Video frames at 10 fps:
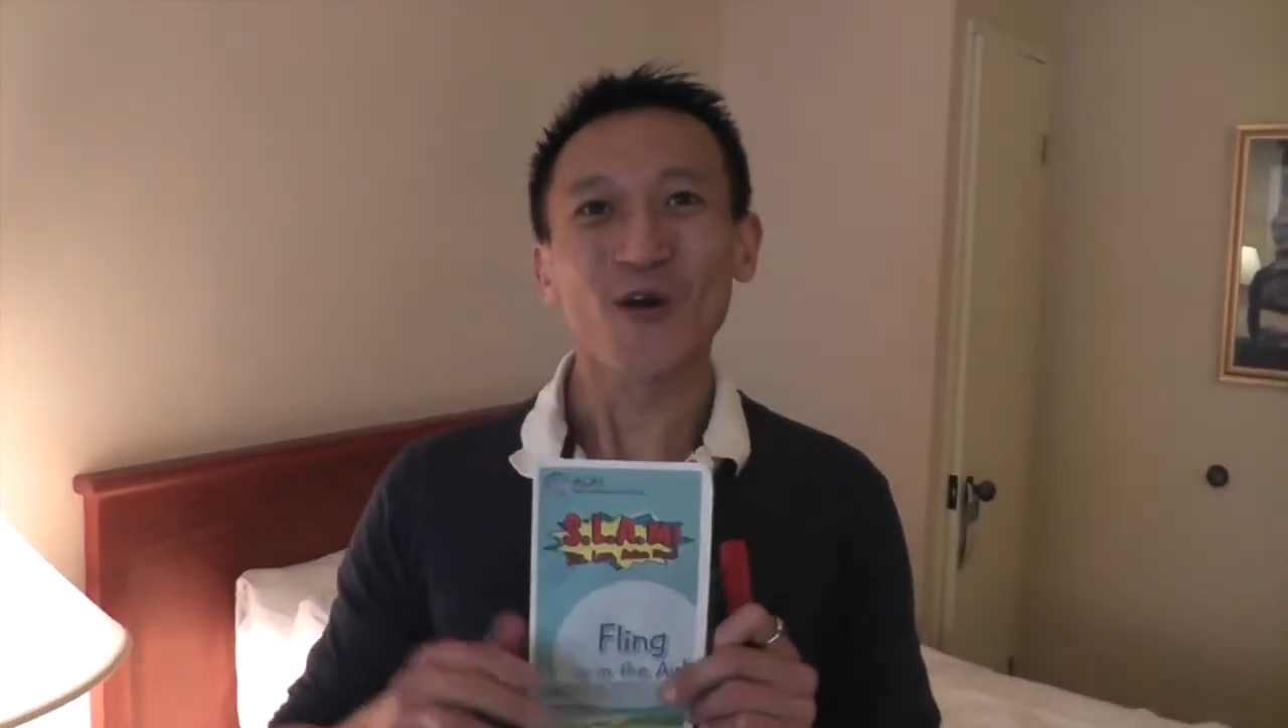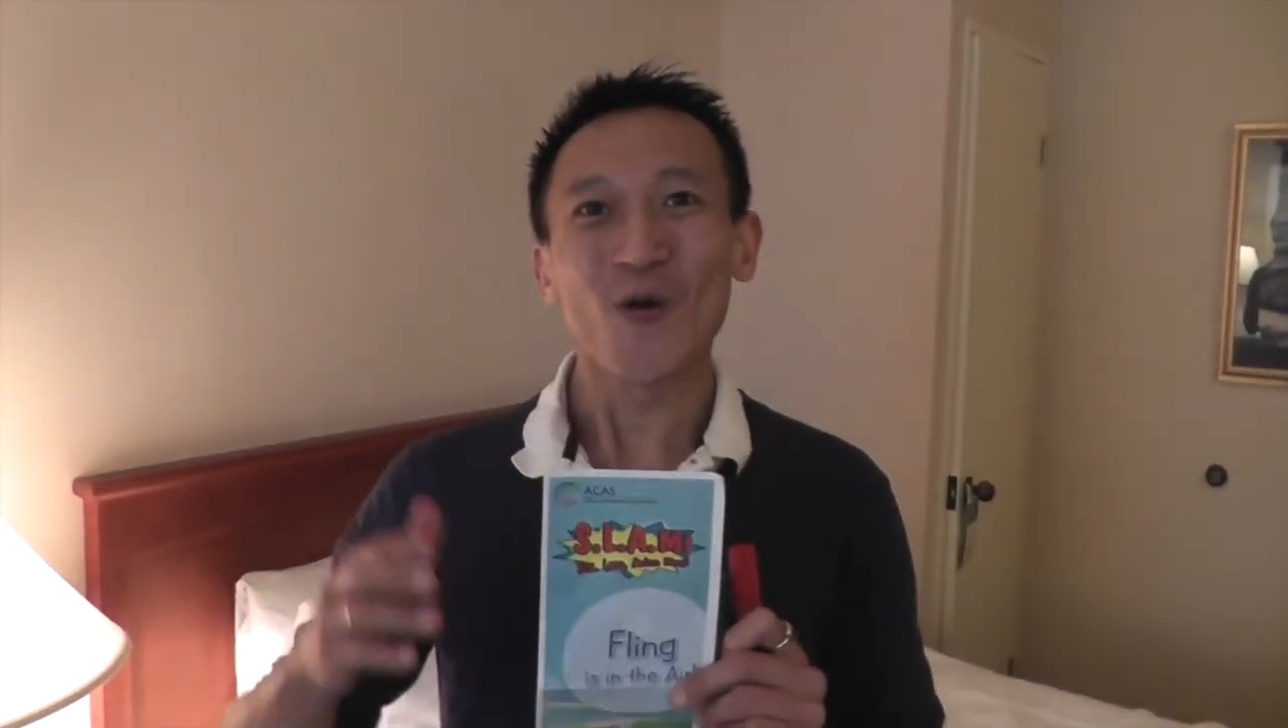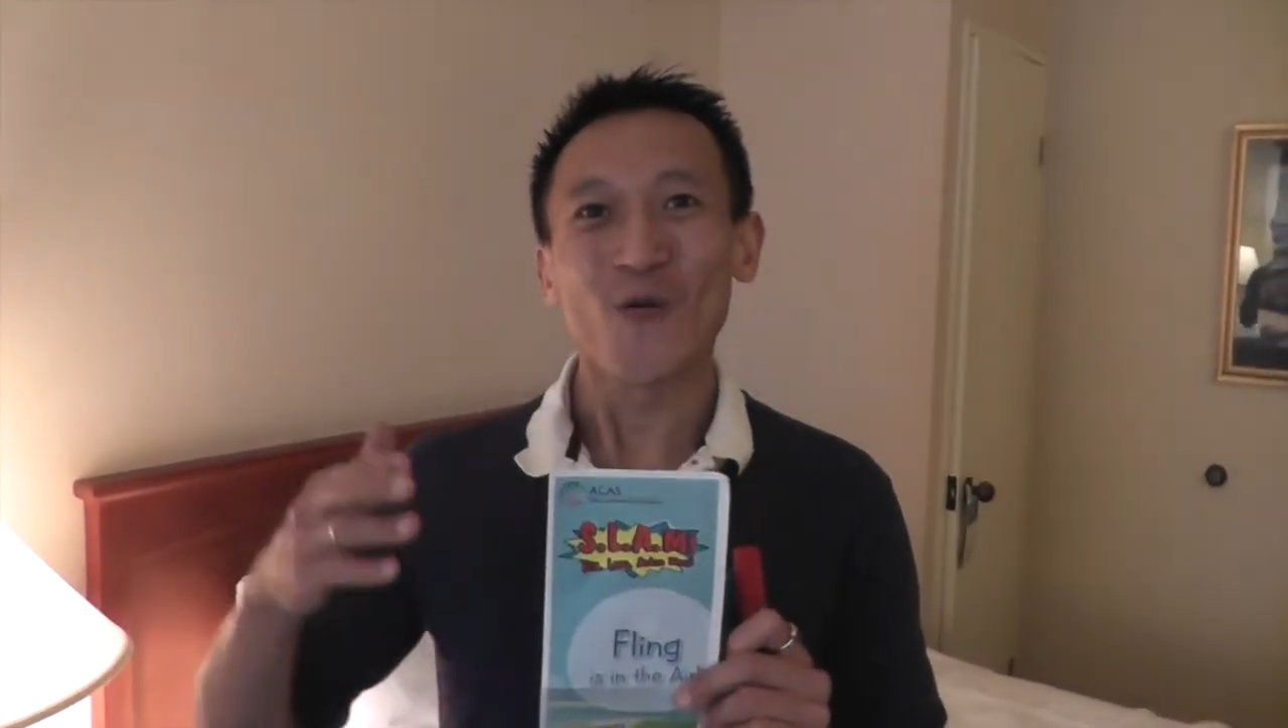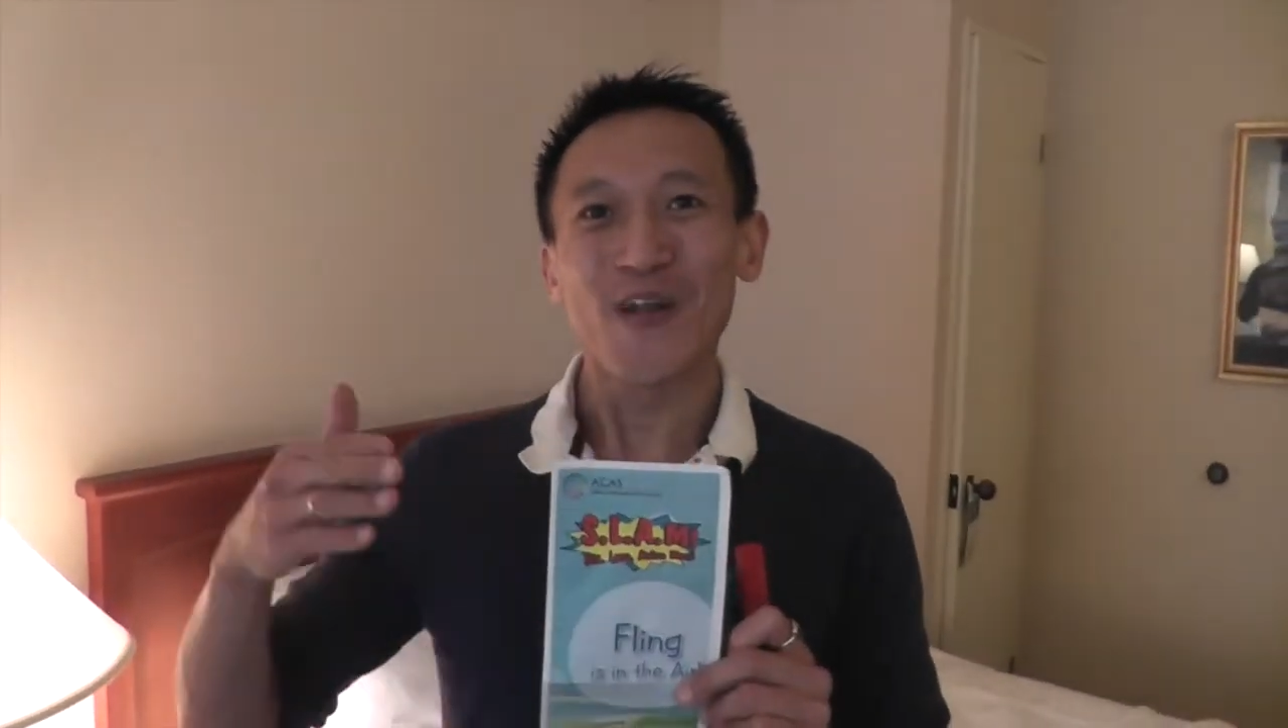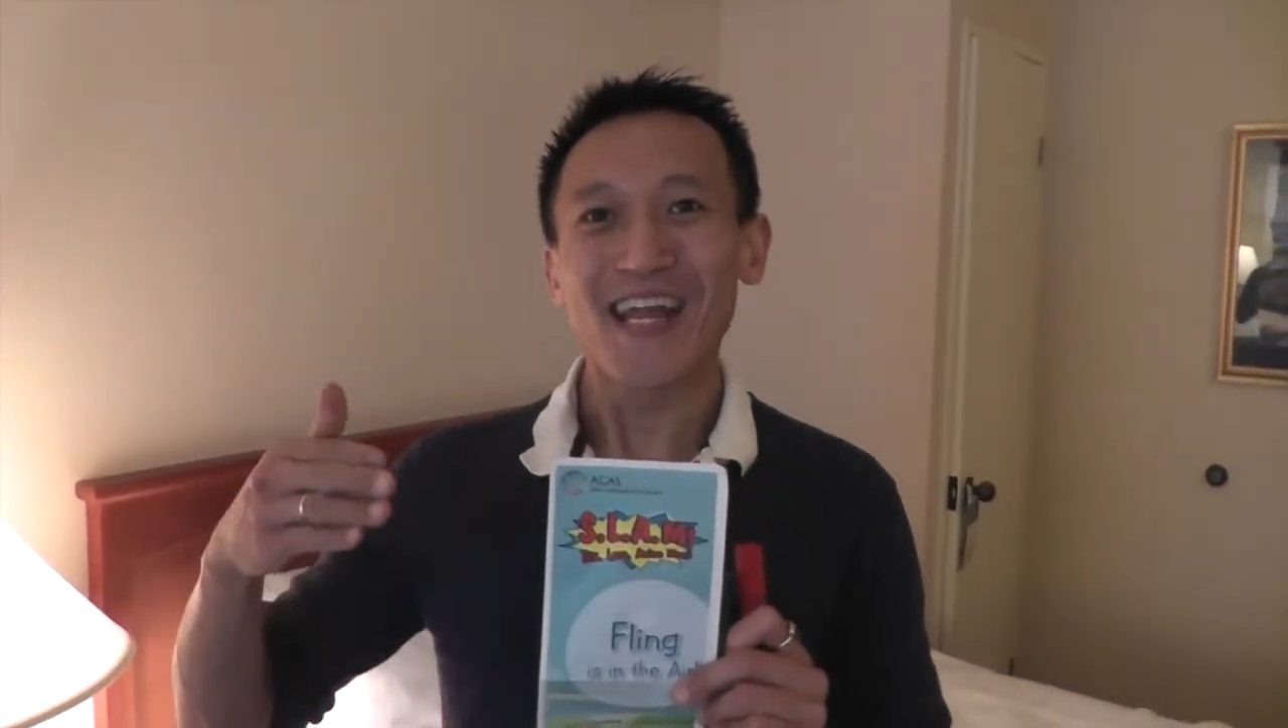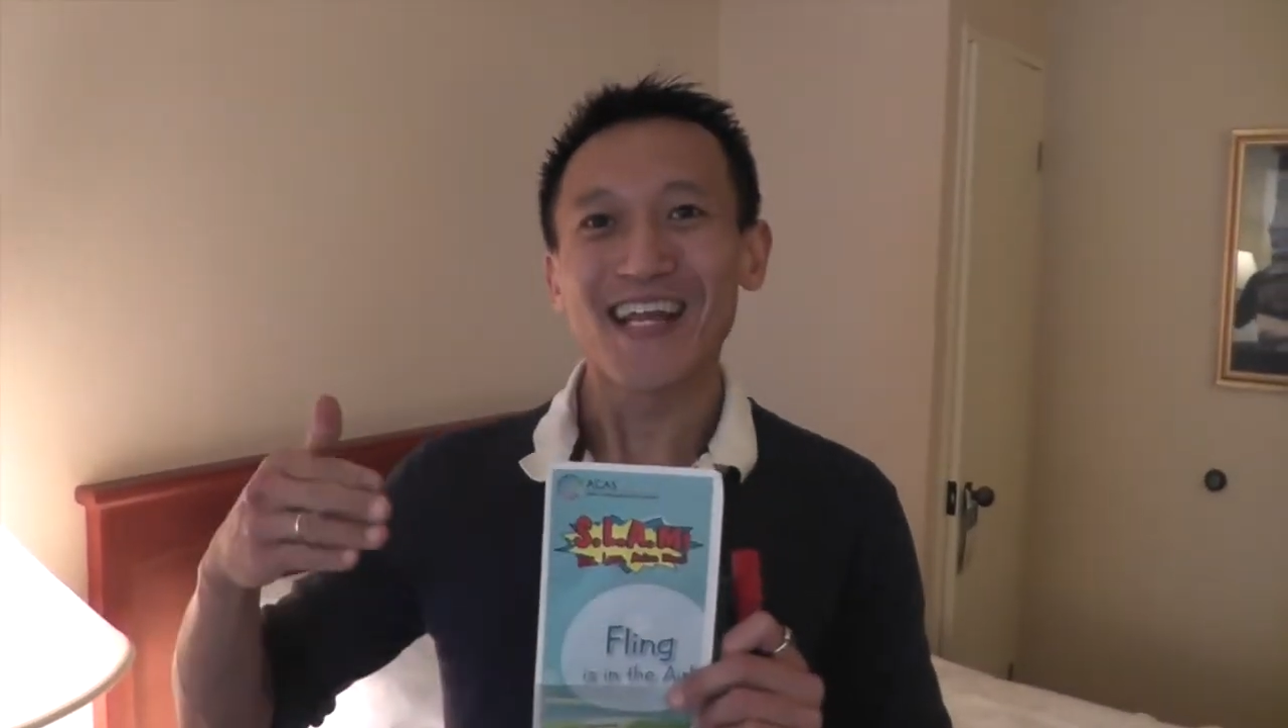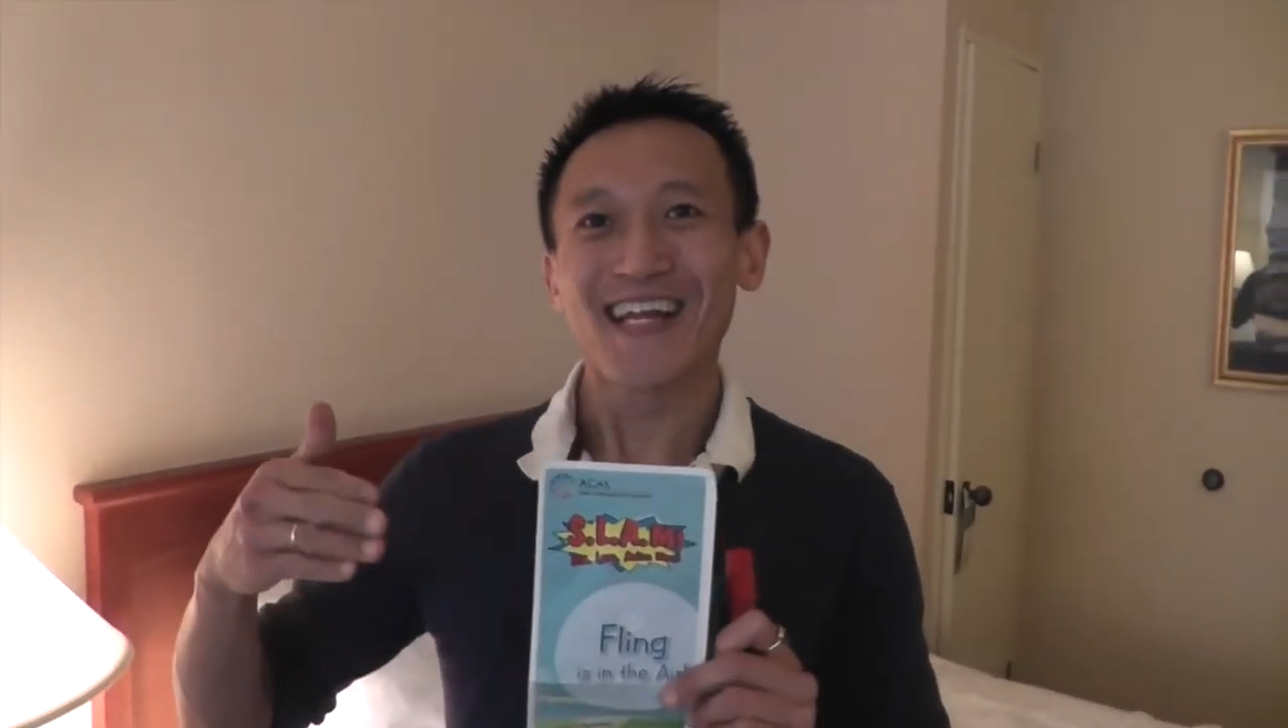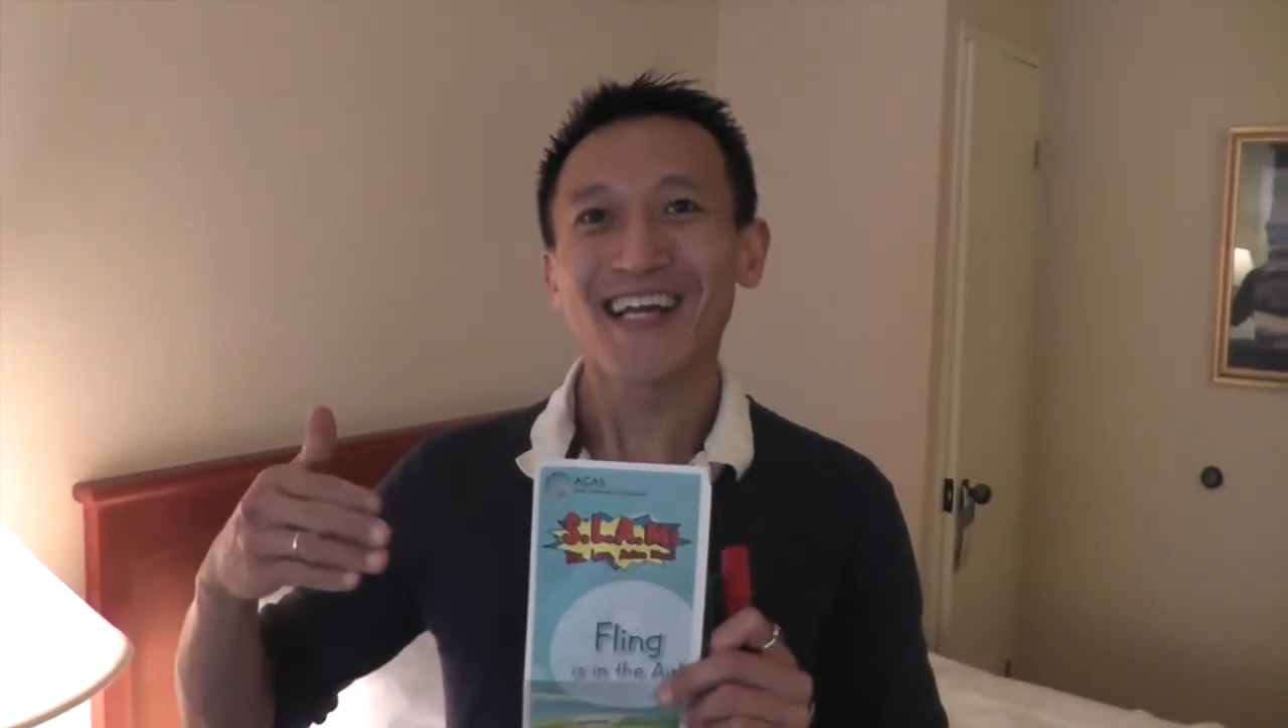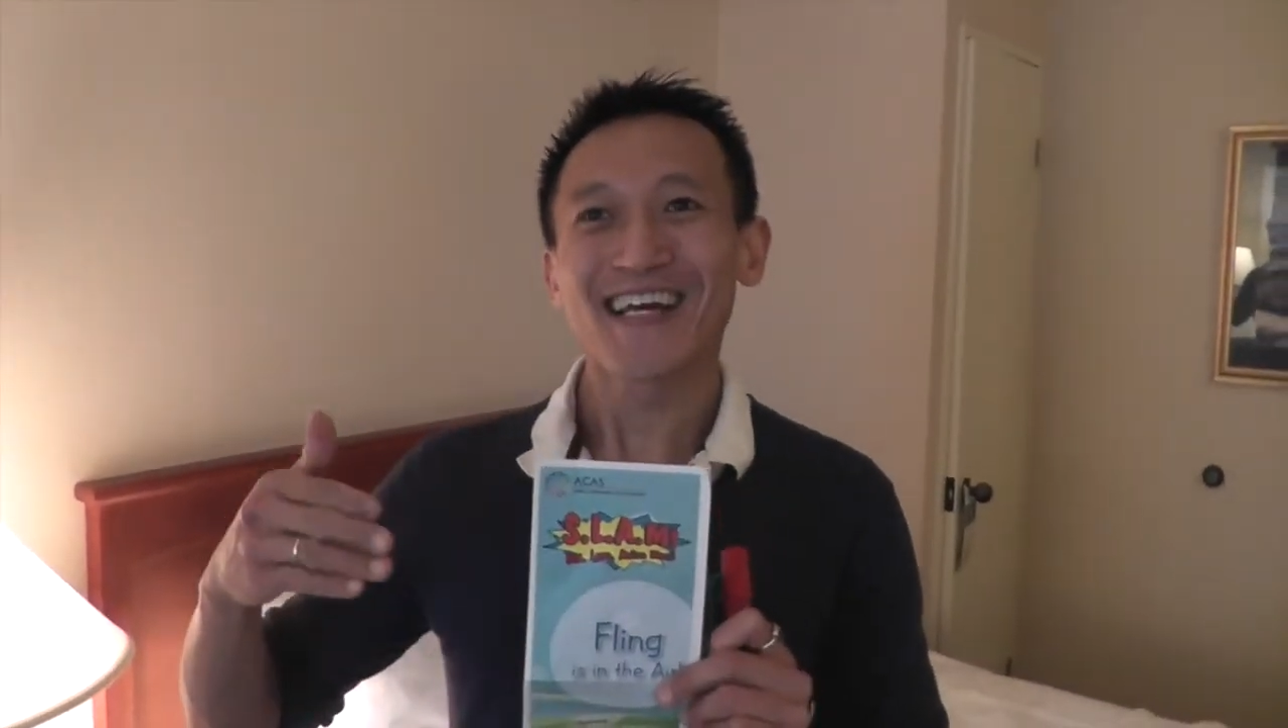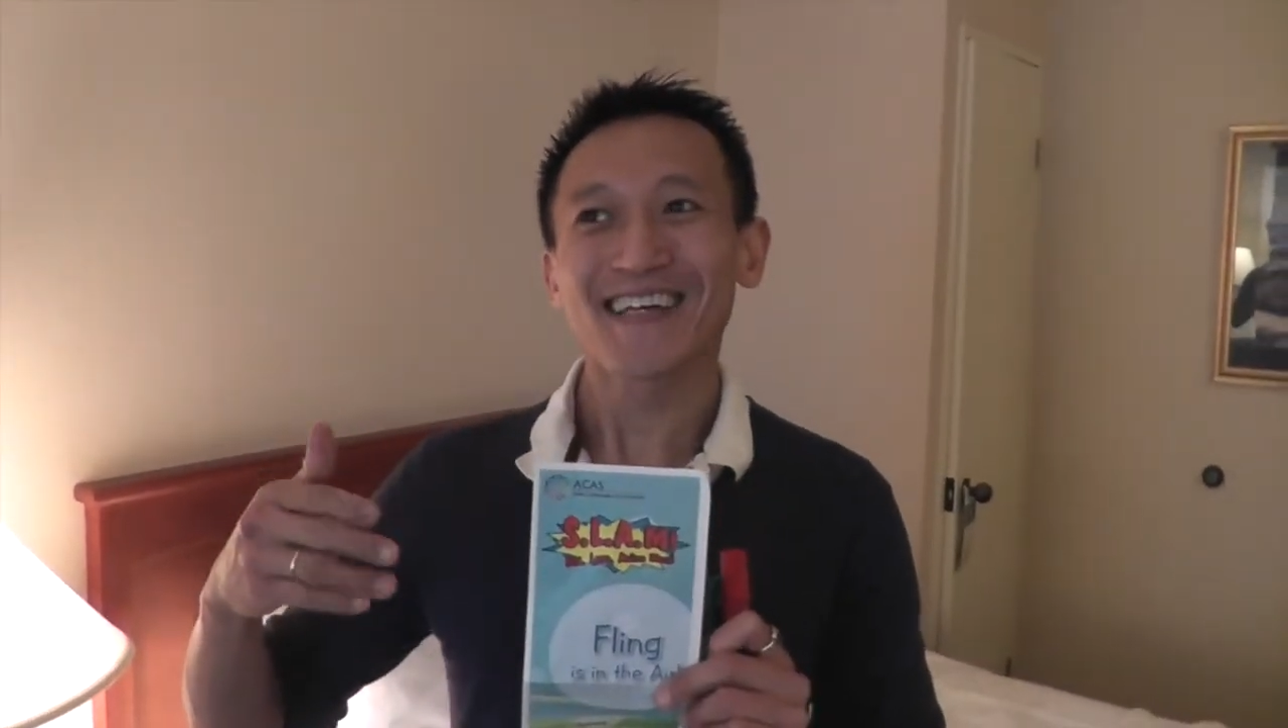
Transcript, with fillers: going